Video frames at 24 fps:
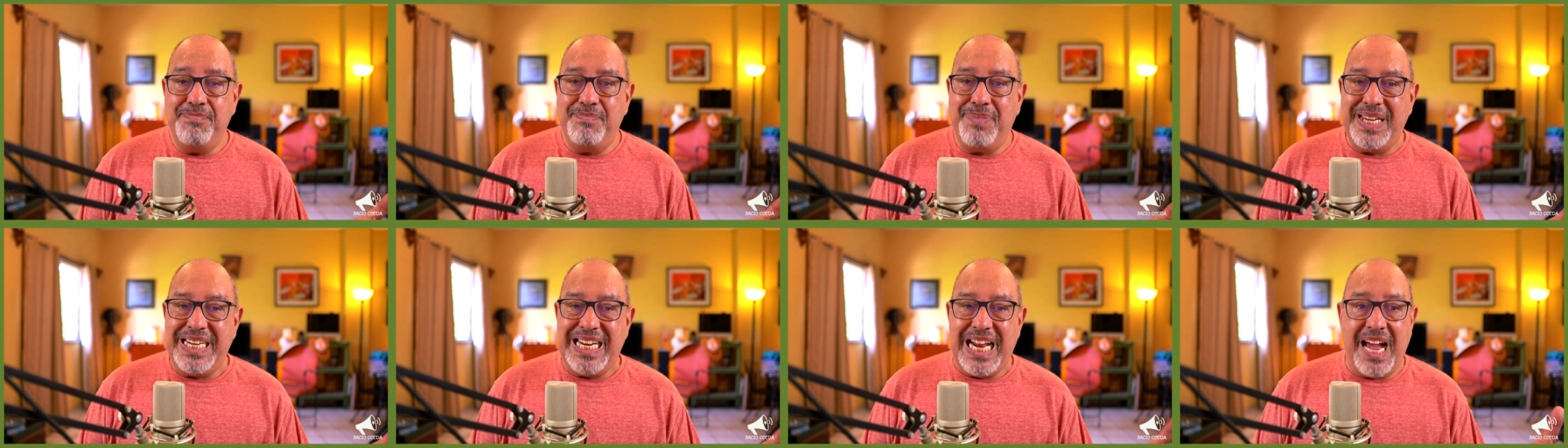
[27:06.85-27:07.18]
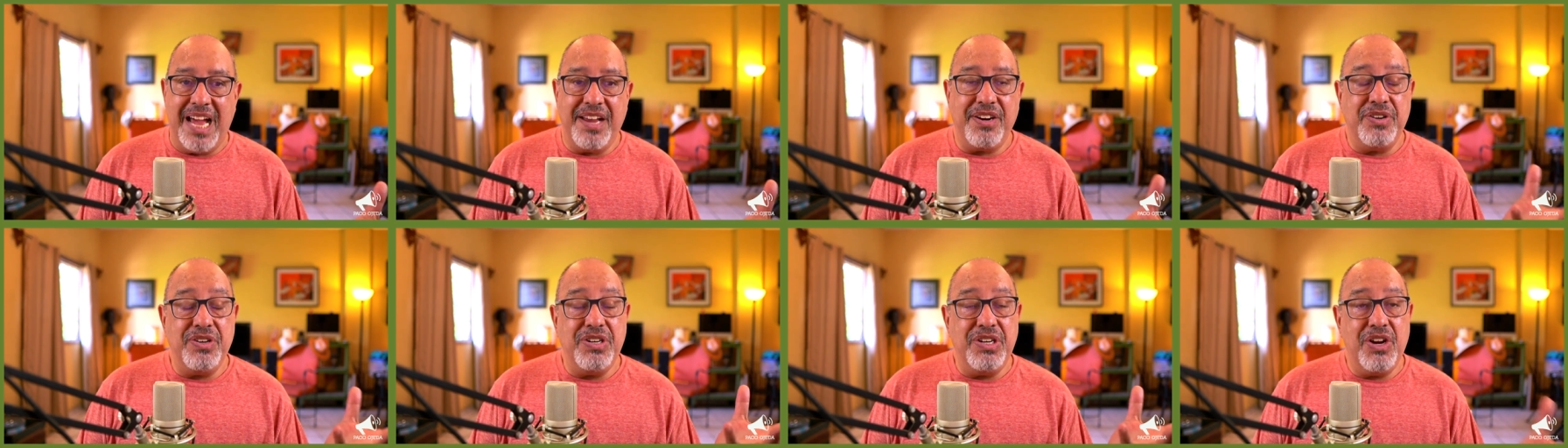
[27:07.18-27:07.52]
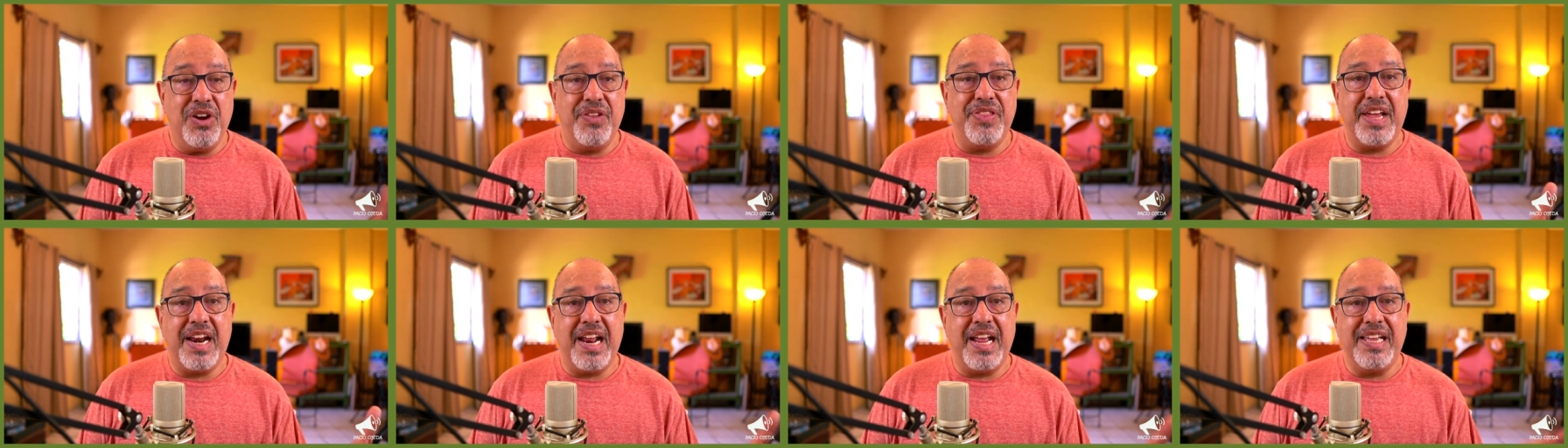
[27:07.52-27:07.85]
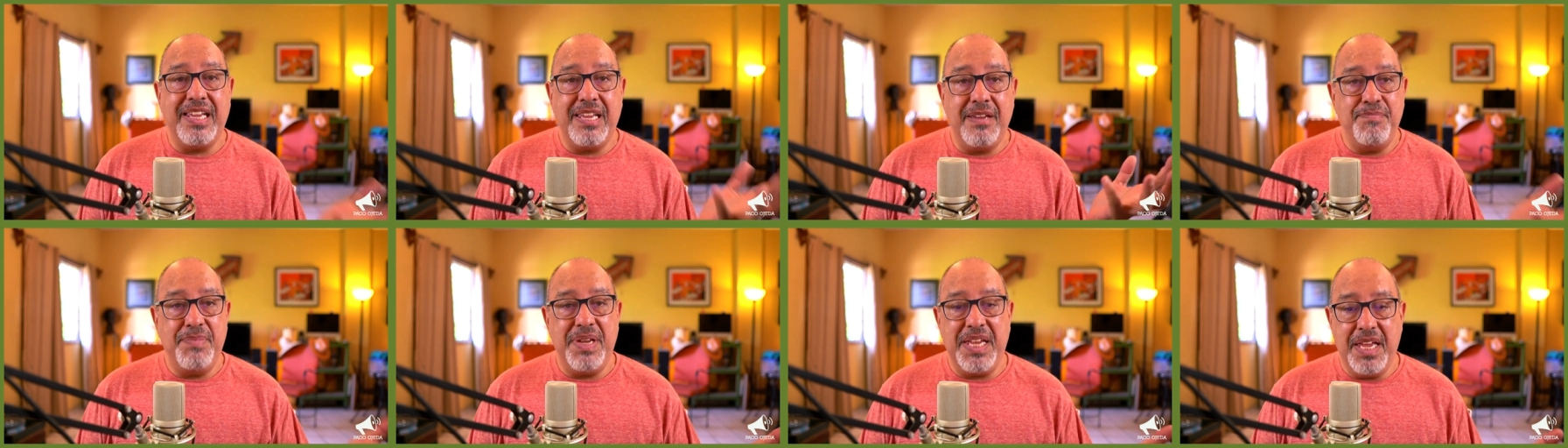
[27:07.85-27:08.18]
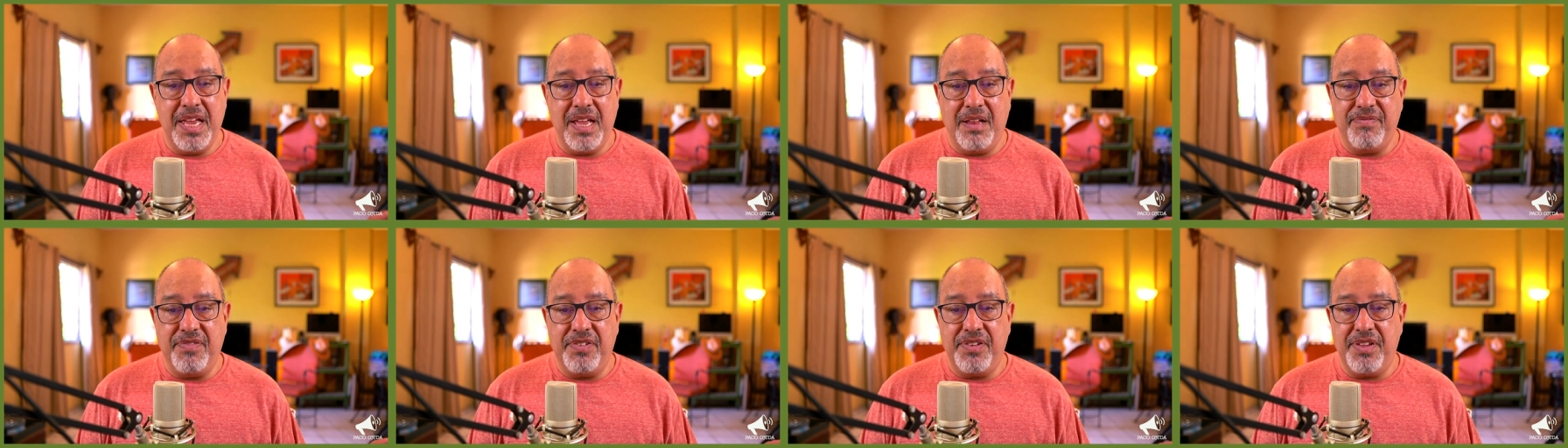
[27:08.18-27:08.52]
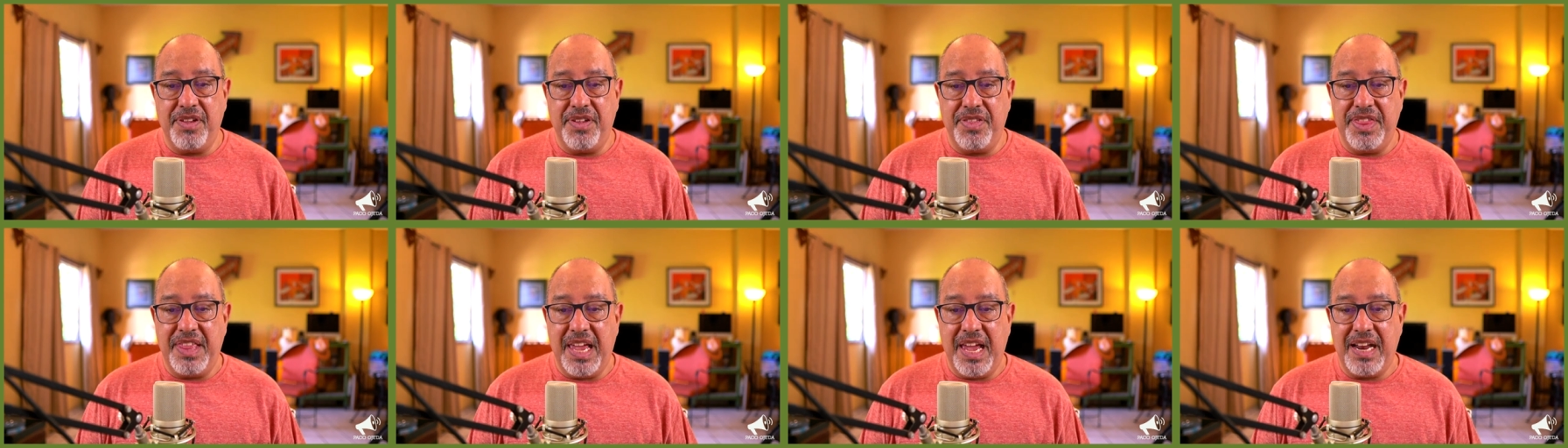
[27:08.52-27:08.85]
But I don't know that I can be helpful
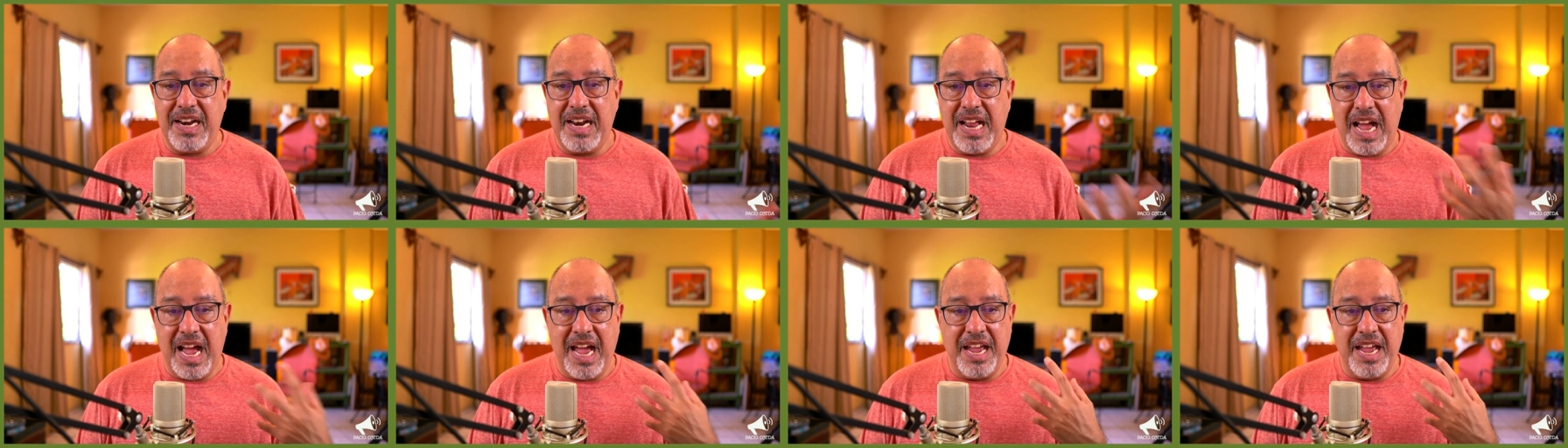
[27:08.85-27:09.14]
on that.